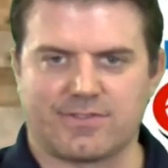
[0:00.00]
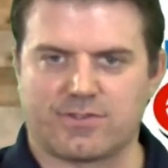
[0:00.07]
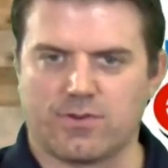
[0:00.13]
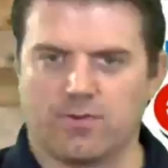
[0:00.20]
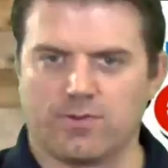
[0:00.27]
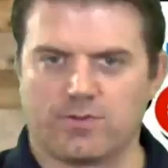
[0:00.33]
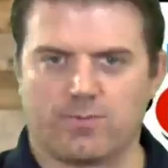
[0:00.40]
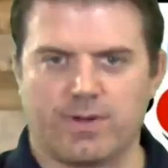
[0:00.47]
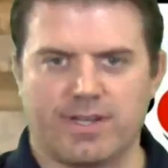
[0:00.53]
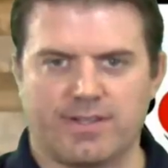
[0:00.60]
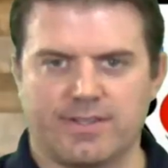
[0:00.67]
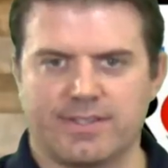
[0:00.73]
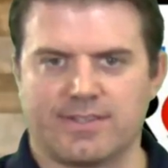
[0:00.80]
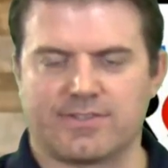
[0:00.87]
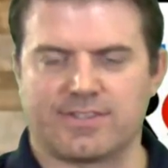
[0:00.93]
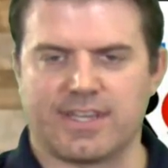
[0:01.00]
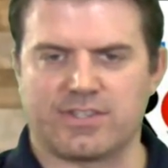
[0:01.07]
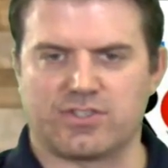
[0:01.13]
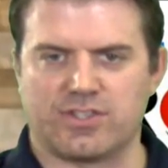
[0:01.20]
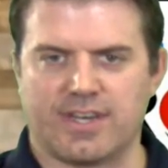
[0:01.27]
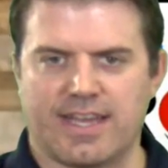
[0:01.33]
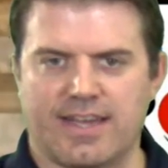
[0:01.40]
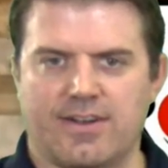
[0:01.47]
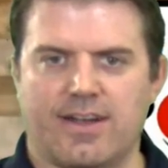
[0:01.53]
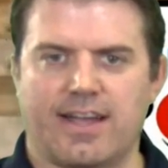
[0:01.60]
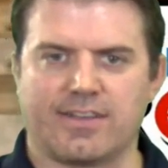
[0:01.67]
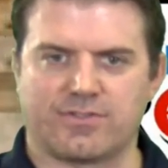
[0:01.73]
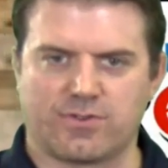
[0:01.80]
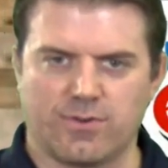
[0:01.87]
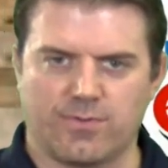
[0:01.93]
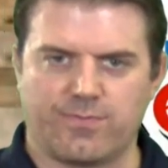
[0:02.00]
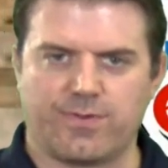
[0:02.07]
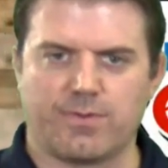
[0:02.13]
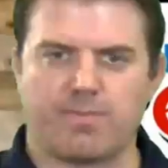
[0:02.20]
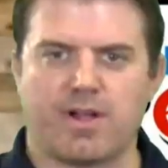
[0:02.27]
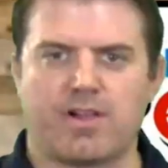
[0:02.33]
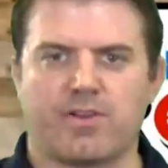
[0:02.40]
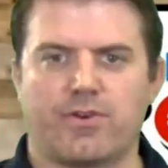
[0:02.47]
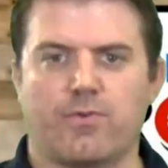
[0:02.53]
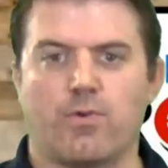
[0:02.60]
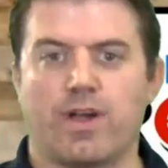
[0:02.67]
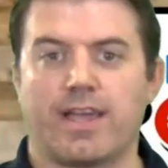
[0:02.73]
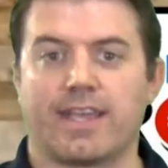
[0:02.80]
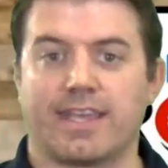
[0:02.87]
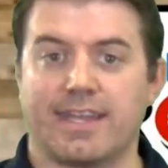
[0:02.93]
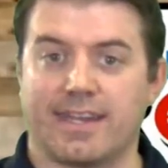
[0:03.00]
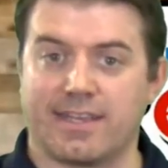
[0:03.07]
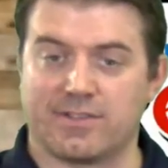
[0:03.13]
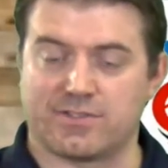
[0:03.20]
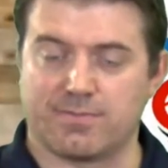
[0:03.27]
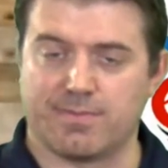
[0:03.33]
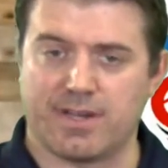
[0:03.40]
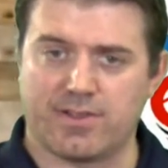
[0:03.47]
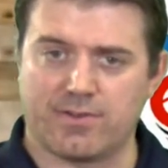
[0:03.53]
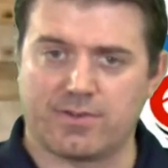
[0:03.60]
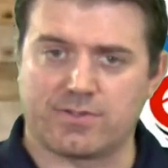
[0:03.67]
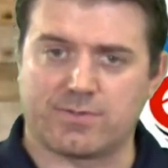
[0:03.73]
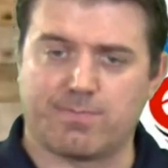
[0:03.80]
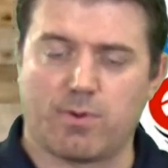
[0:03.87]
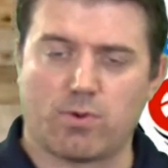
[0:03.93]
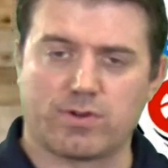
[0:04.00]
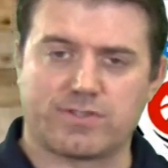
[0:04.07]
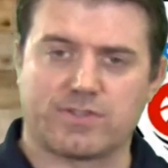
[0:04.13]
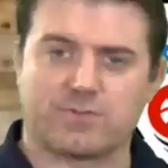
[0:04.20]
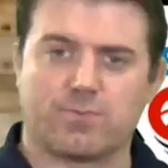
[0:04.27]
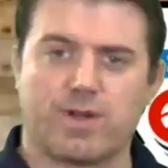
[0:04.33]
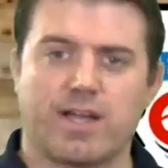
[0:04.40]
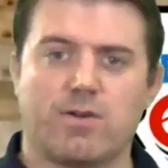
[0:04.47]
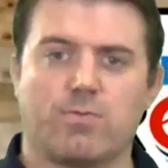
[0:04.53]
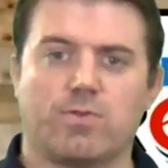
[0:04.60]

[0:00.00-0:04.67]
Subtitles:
School's well into session now. High school football underway, getting in some other sports as well.